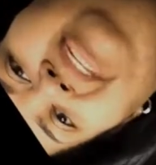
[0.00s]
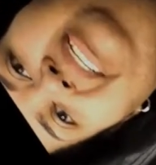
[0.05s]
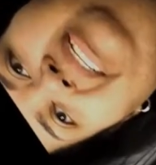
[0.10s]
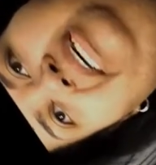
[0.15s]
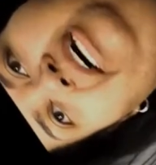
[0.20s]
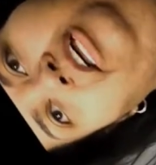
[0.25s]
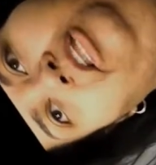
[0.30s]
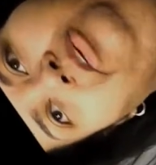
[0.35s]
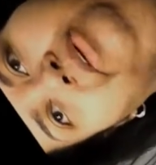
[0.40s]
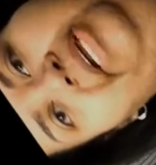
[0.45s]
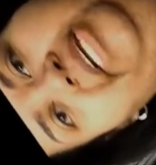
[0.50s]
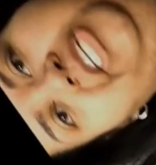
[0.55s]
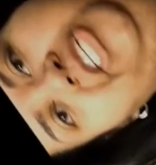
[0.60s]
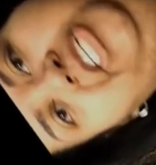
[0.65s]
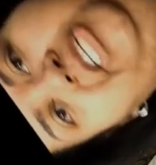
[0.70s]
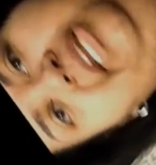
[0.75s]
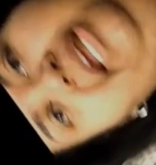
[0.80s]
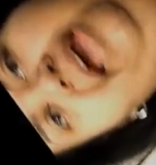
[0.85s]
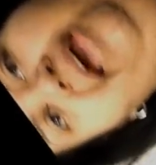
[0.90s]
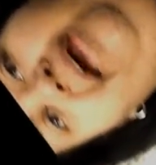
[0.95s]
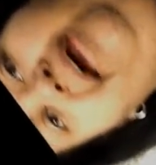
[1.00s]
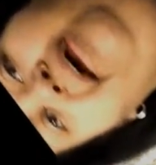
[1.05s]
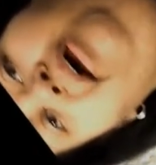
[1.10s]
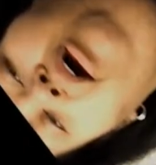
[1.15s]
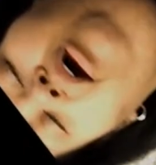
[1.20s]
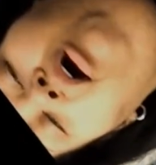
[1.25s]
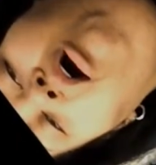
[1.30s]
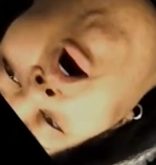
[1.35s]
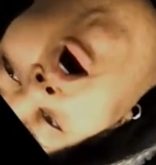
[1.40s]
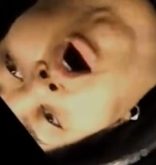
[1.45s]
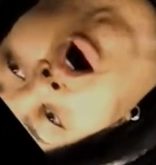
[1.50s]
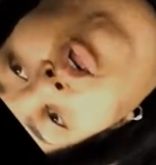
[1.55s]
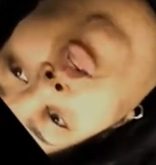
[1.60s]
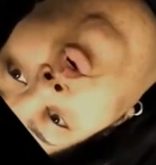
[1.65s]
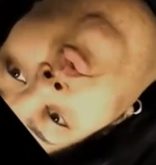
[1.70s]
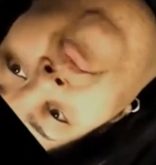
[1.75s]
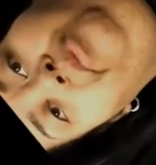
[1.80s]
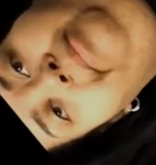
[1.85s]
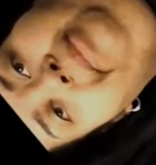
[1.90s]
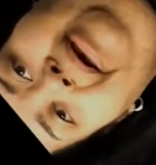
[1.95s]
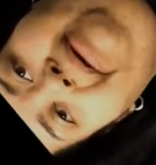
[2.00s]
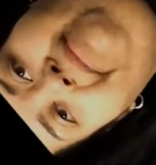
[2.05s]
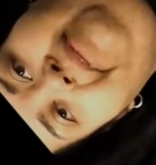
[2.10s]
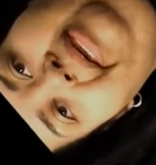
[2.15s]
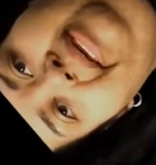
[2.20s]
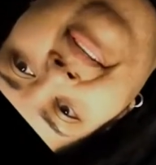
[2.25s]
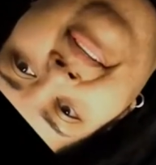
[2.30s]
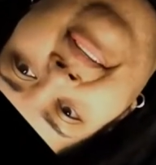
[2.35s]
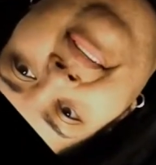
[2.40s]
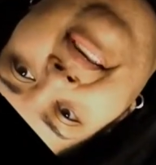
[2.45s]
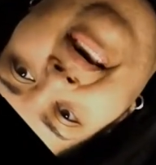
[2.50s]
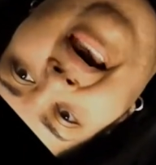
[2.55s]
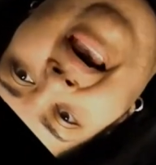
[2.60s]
discoloration all over my face.